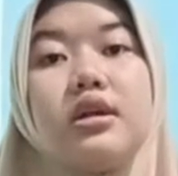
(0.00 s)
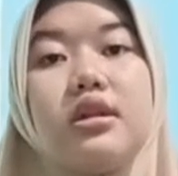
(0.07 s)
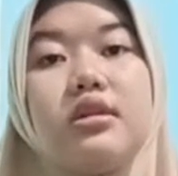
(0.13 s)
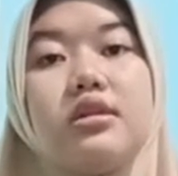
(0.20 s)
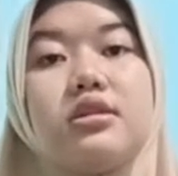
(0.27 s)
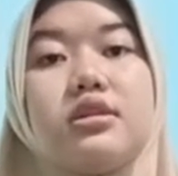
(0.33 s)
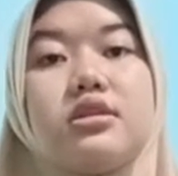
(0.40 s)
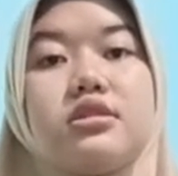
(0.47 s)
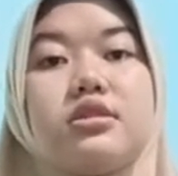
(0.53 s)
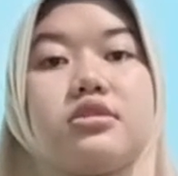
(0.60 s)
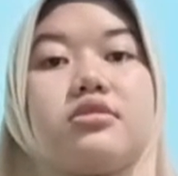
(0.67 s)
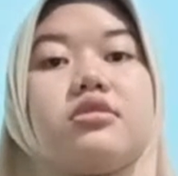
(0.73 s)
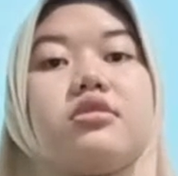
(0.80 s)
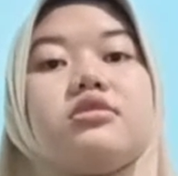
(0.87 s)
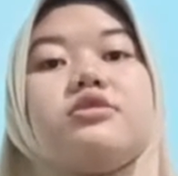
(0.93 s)
Later
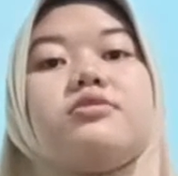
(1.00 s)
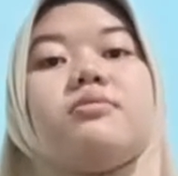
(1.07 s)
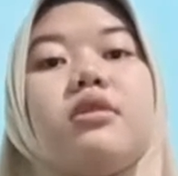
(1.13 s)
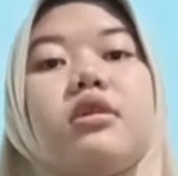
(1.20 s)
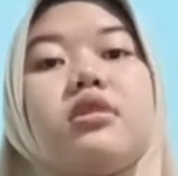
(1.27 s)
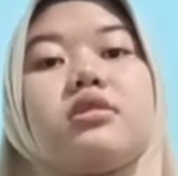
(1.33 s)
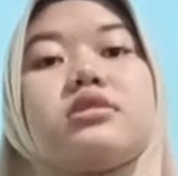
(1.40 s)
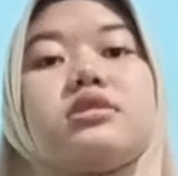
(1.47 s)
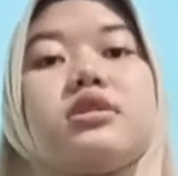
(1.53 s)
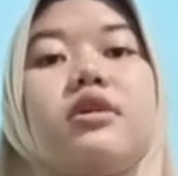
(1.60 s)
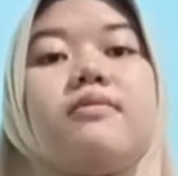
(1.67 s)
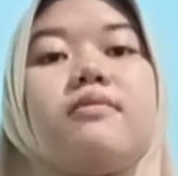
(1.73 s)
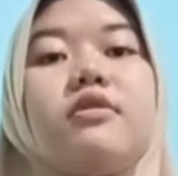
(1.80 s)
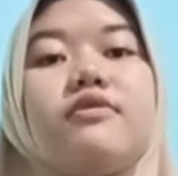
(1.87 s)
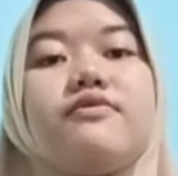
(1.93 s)
technology marks
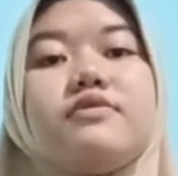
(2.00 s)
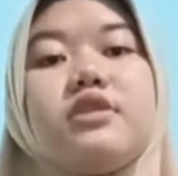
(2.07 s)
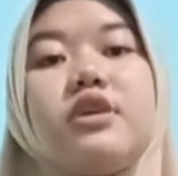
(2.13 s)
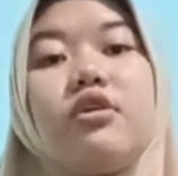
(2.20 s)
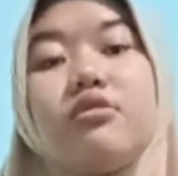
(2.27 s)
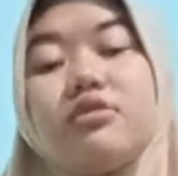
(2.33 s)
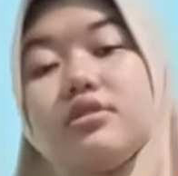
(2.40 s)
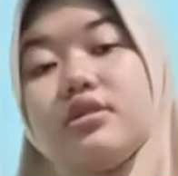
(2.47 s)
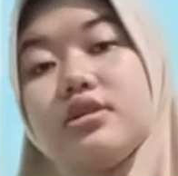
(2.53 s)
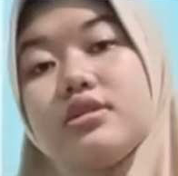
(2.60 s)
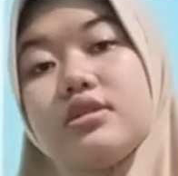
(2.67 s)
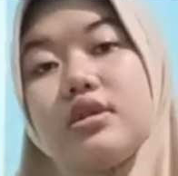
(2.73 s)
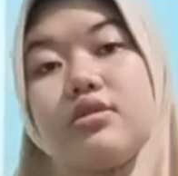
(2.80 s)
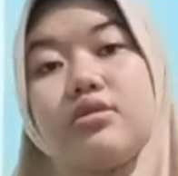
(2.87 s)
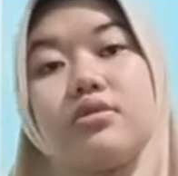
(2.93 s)
some of the
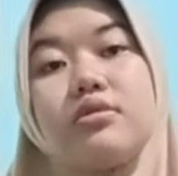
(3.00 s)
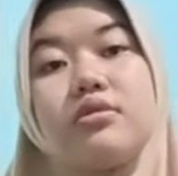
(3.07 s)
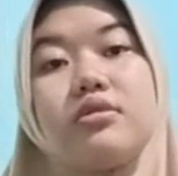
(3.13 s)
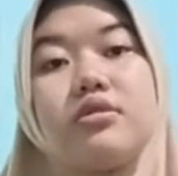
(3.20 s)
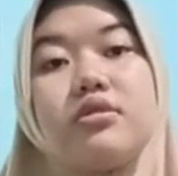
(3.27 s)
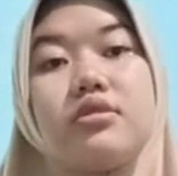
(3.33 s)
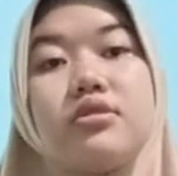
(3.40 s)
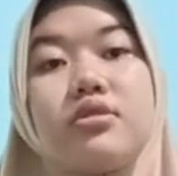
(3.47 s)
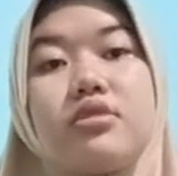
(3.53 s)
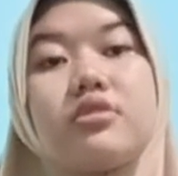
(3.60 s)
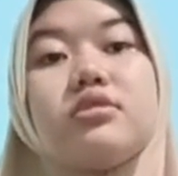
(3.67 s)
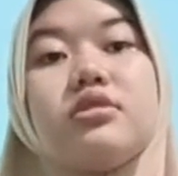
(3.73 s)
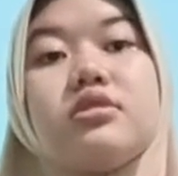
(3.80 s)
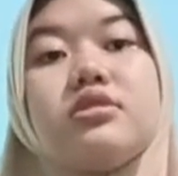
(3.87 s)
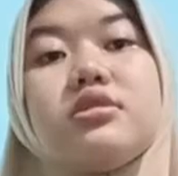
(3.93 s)
oldest and
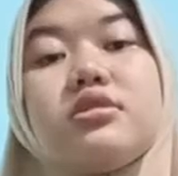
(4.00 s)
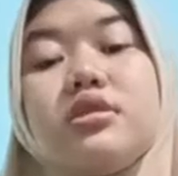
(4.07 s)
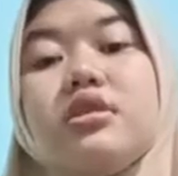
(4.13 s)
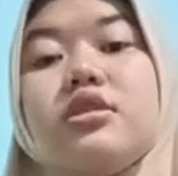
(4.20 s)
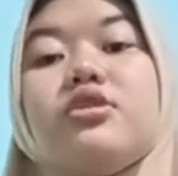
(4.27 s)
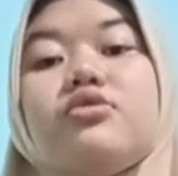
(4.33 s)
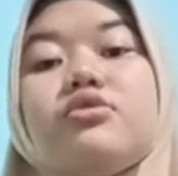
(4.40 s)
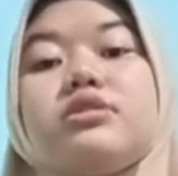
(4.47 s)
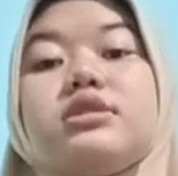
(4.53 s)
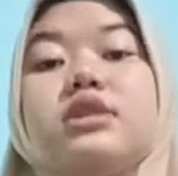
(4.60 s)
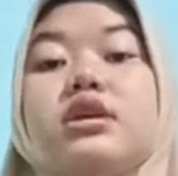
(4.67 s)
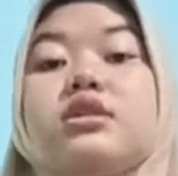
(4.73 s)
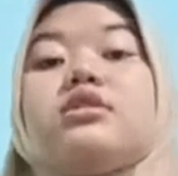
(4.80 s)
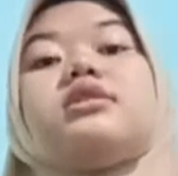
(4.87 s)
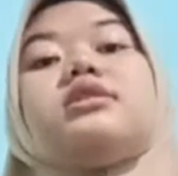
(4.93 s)
continuously used
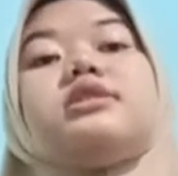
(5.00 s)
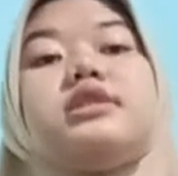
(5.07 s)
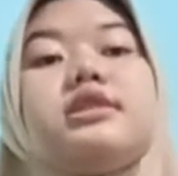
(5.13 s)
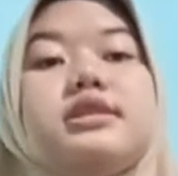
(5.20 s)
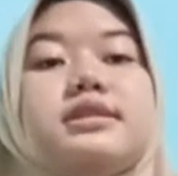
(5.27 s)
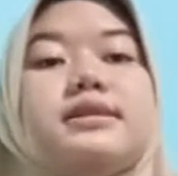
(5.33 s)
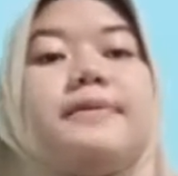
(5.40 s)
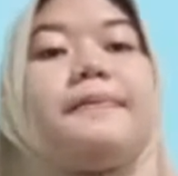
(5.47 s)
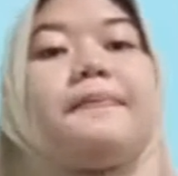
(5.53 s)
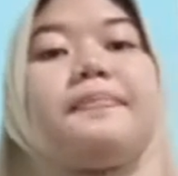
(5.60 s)
technologies.